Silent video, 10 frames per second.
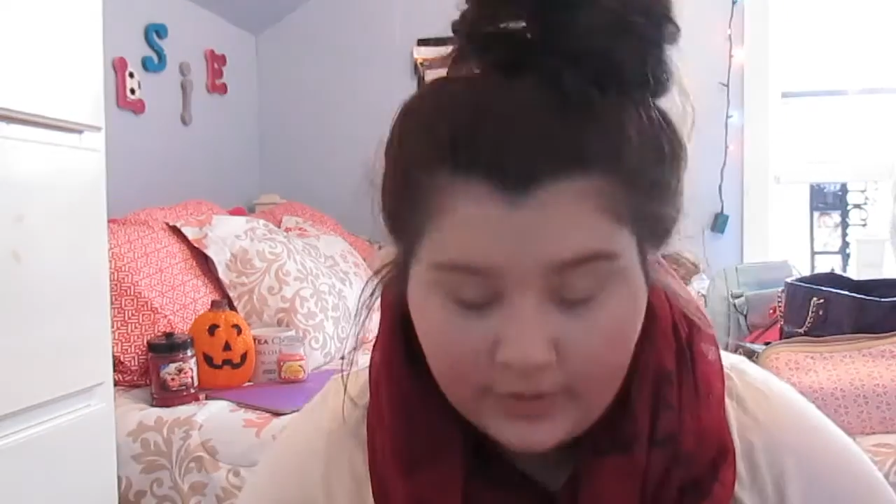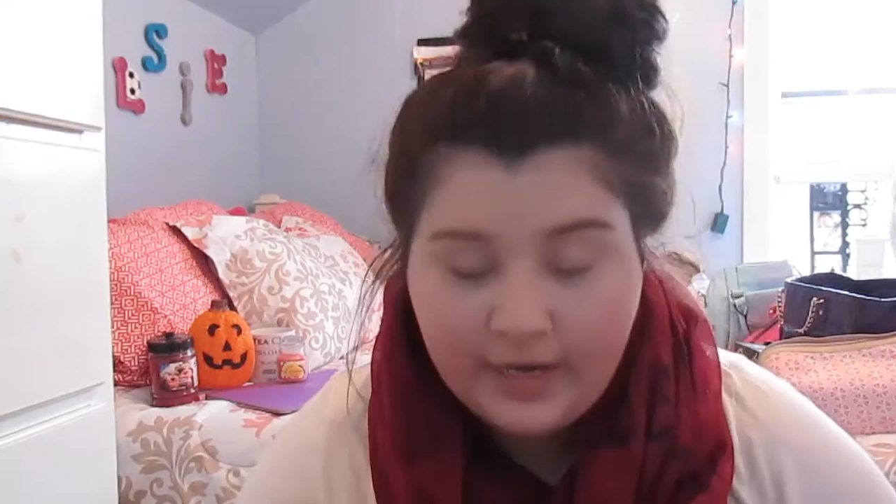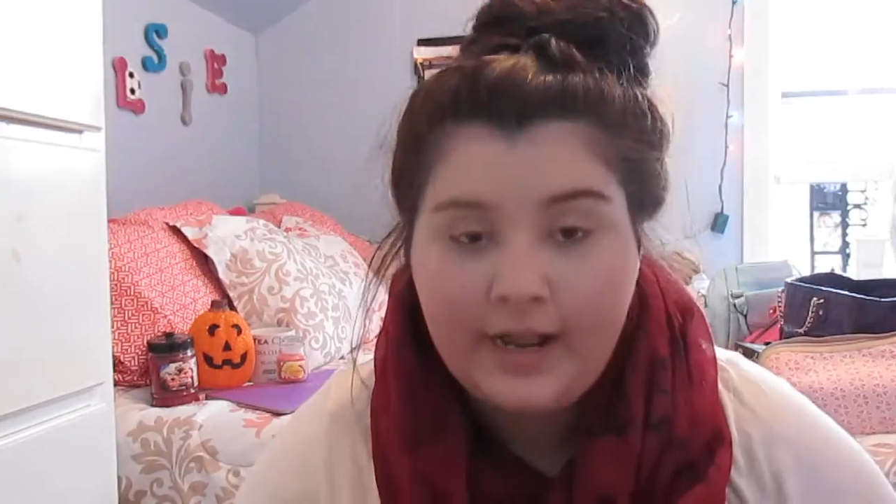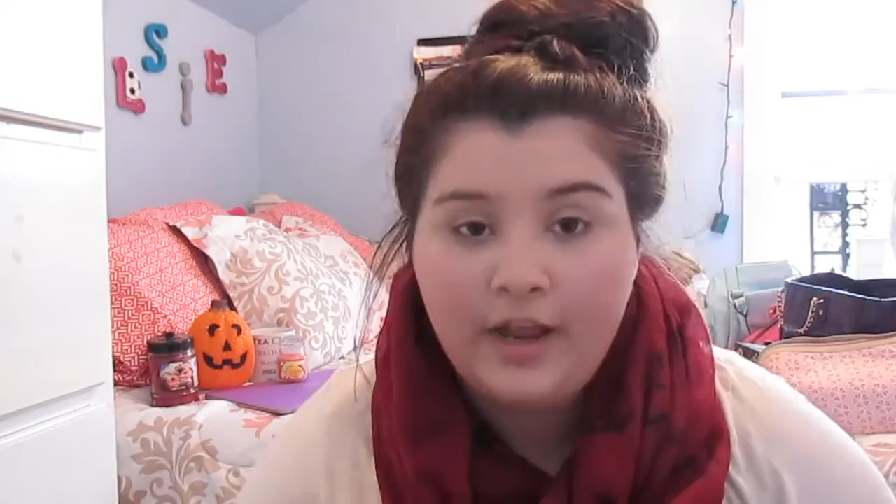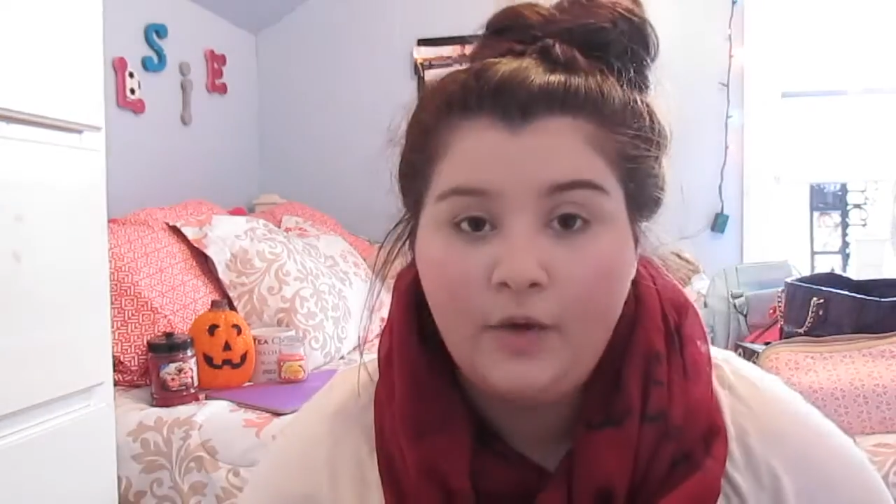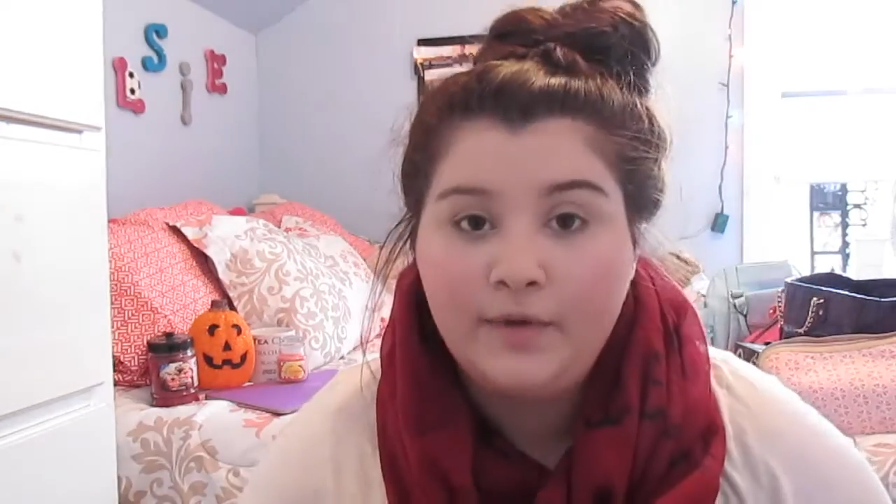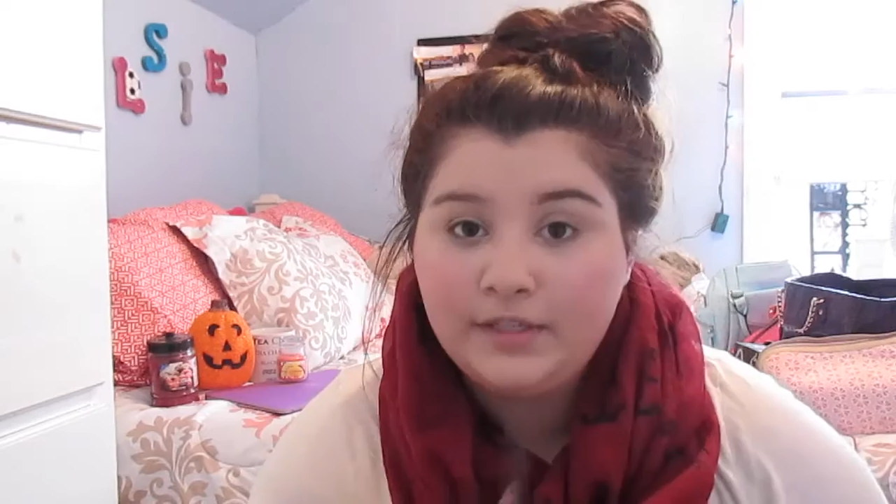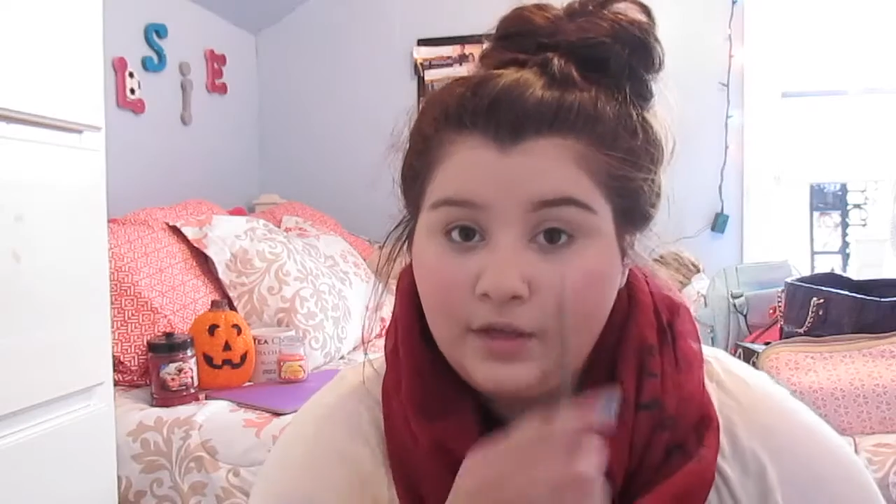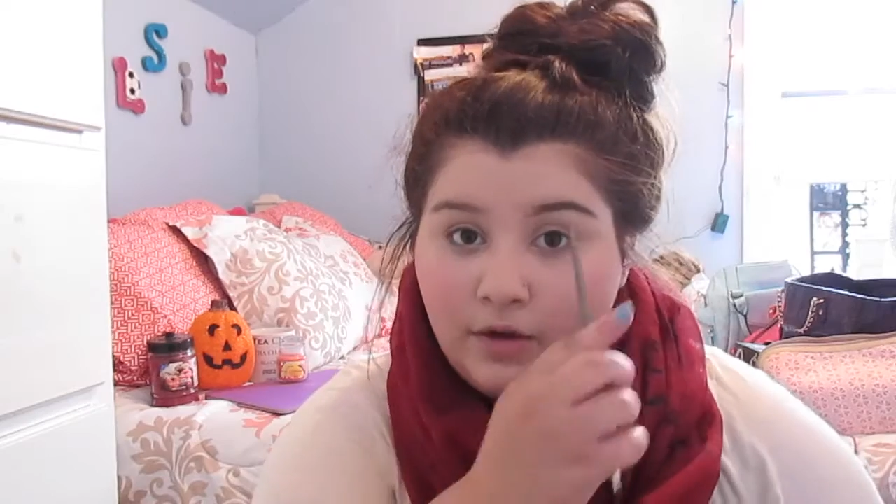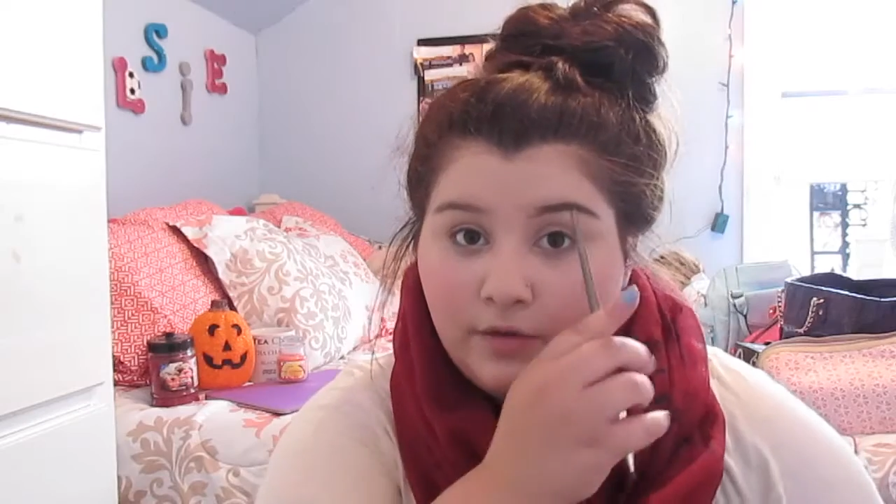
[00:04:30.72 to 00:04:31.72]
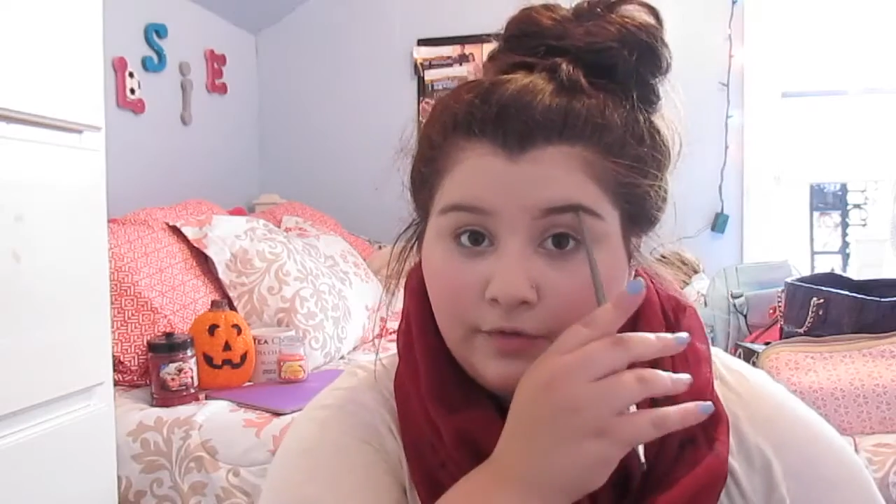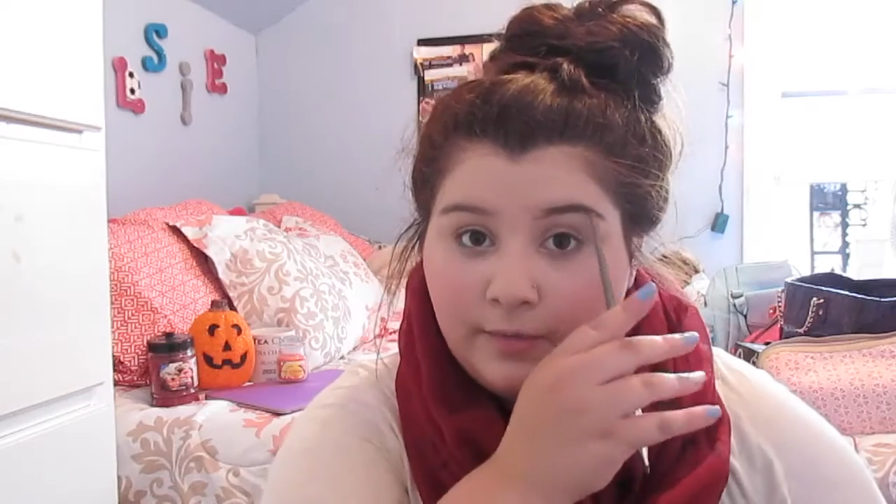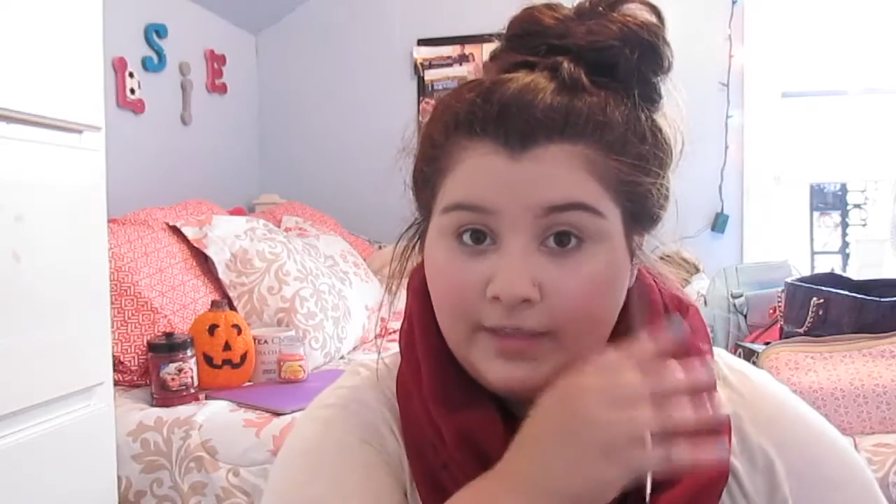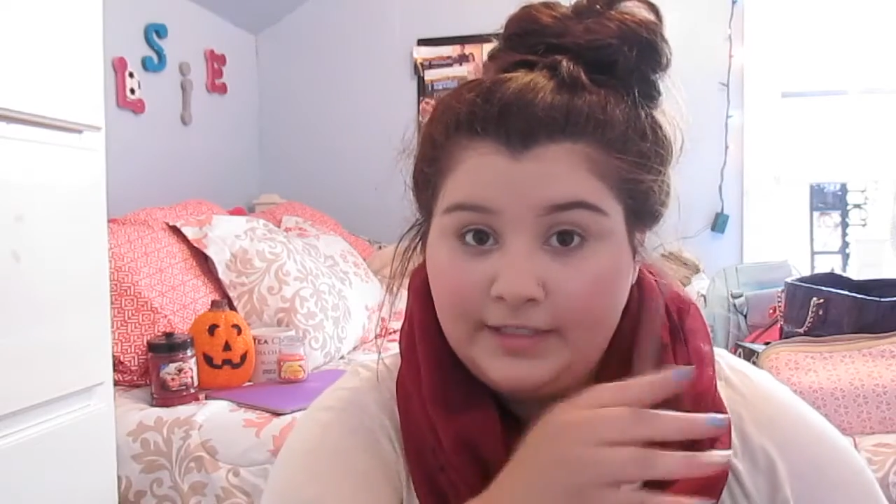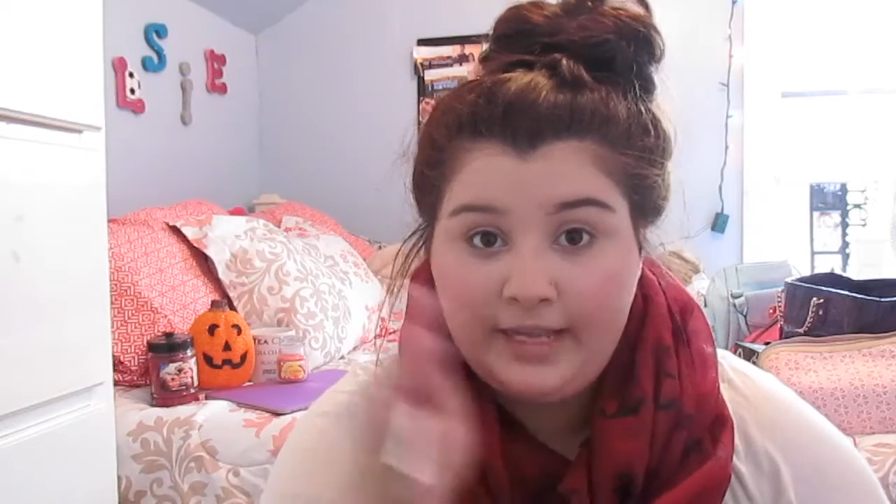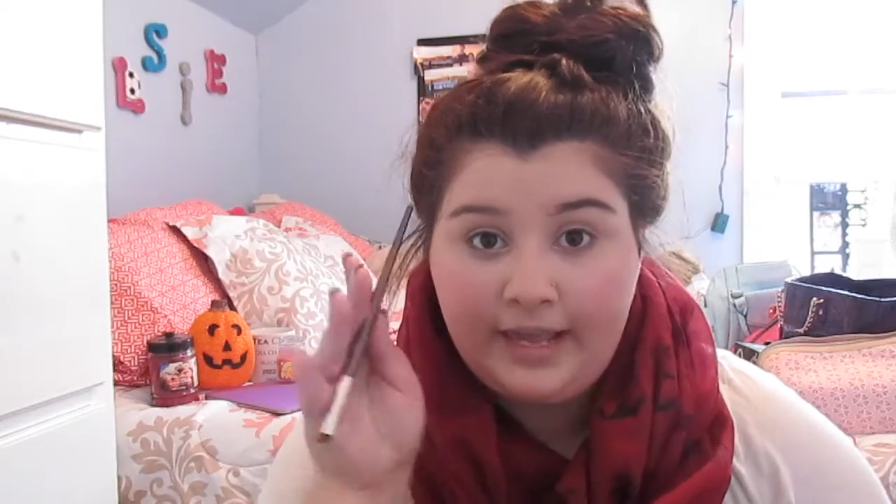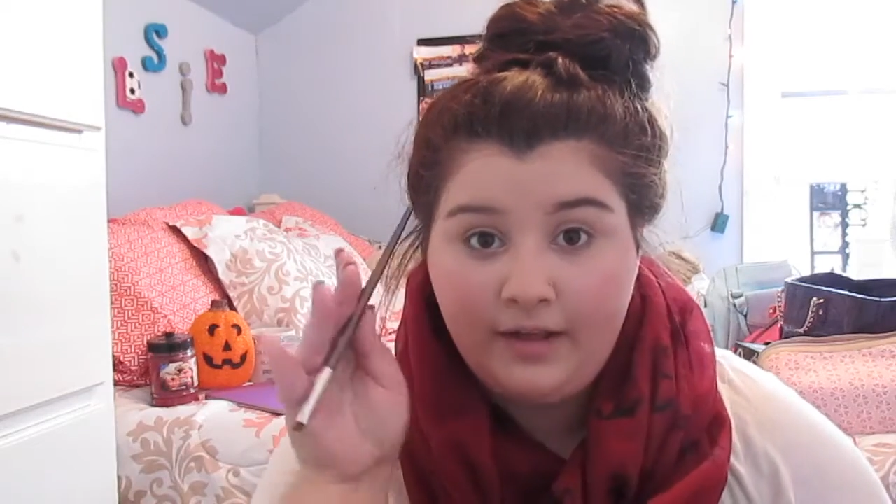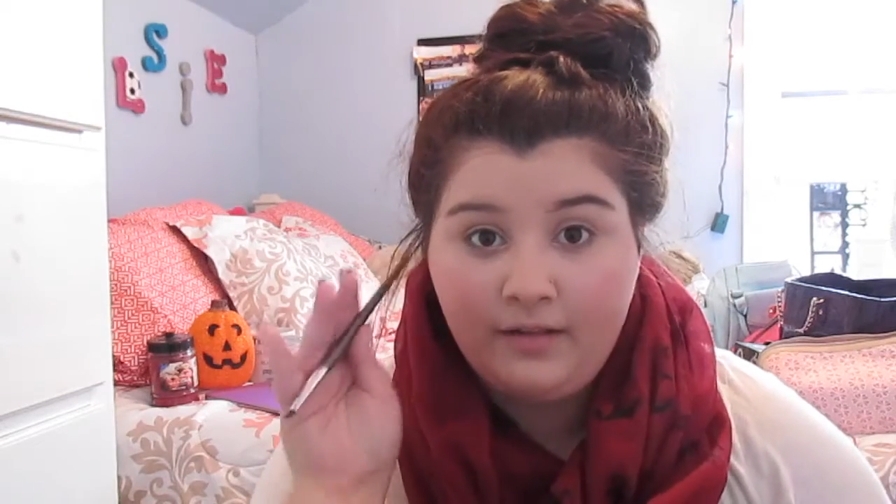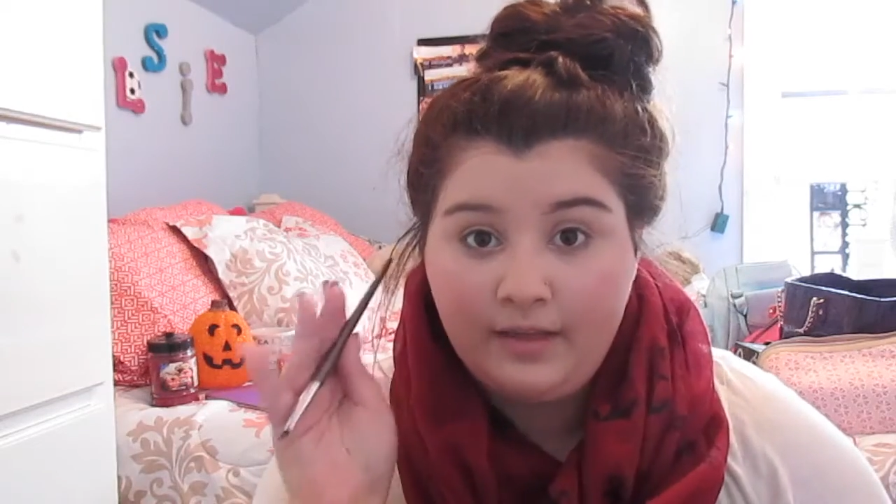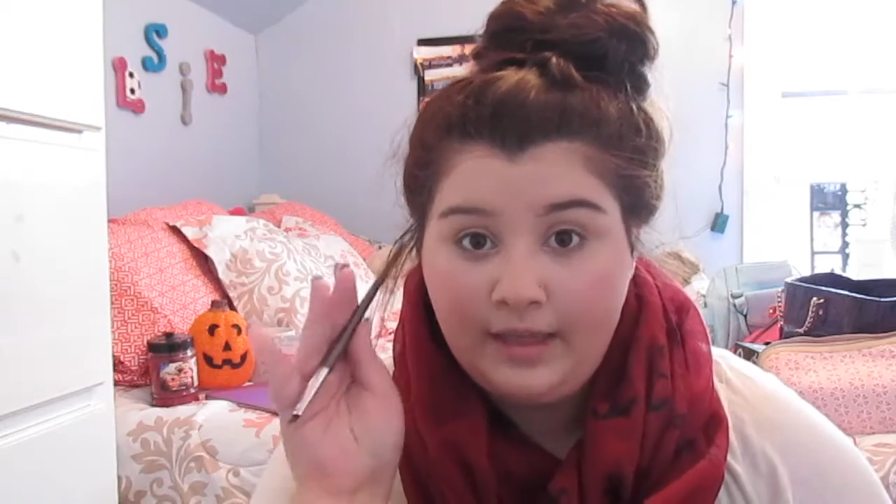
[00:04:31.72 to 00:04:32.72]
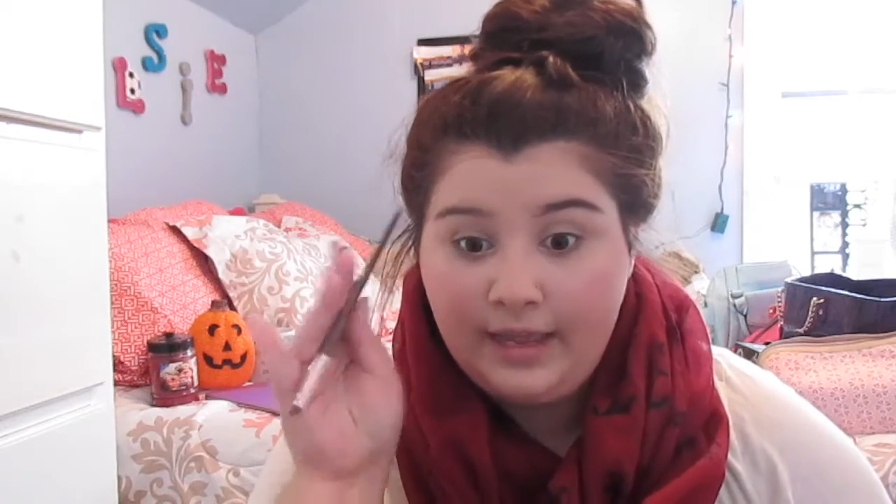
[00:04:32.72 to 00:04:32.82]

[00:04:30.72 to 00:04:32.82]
And I always go from the tail